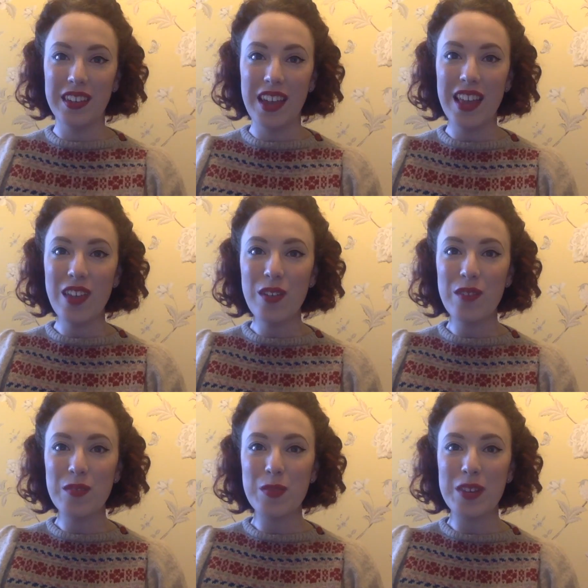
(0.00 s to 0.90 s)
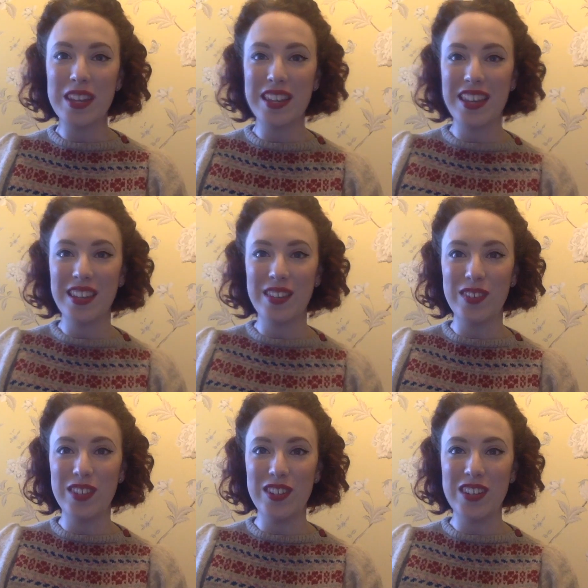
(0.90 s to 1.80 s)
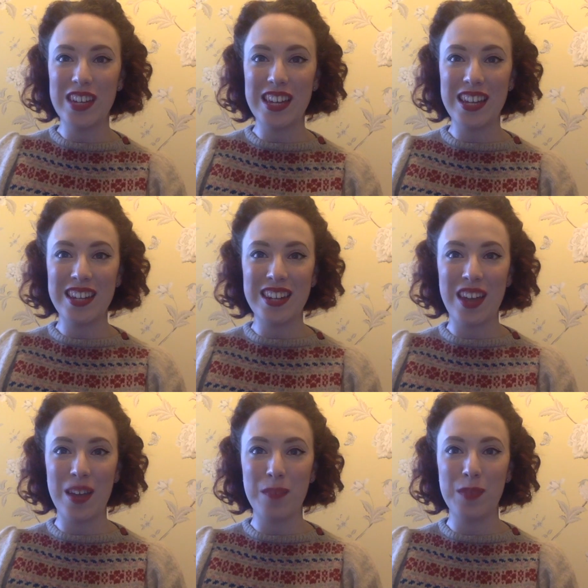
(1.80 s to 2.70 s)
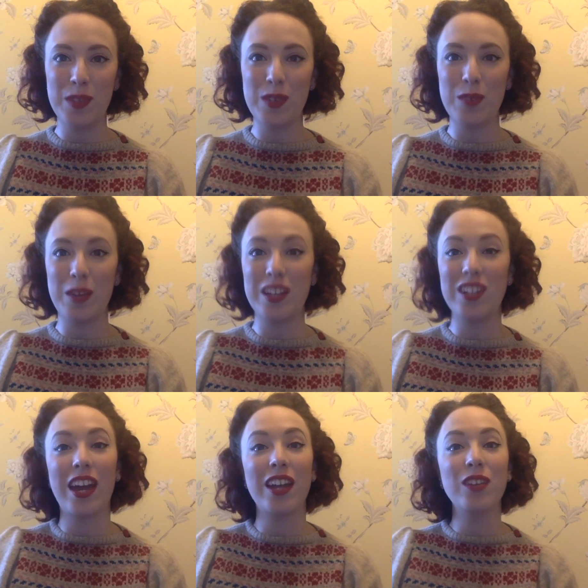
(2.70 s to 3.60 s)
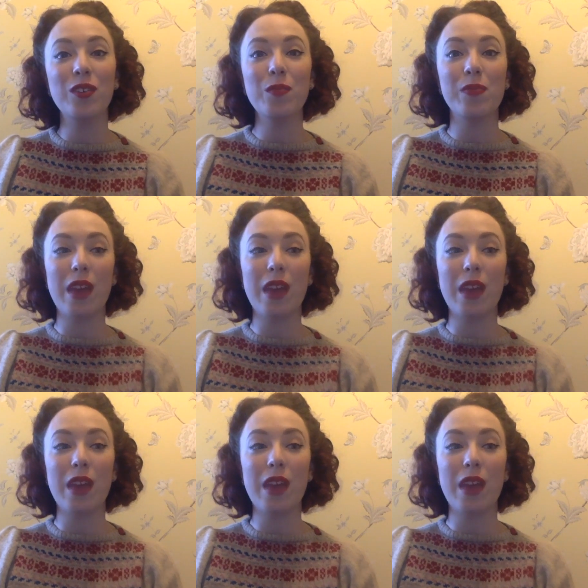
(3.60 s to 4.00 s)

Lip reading: Hello everybody, and thanks for tuning in to my channel.